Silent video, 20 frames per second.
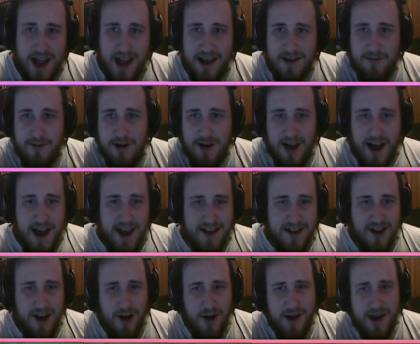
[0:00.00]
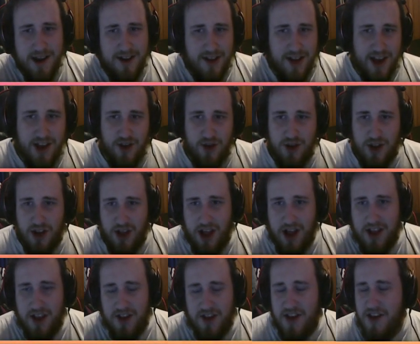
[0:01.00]
and he realized, oh, he just likes to use the
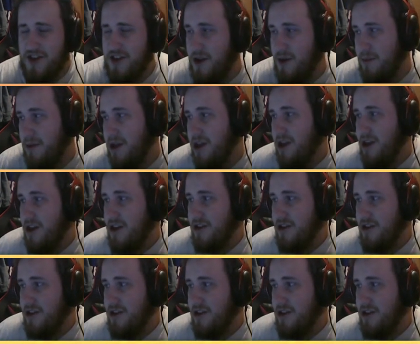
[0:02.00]
London system.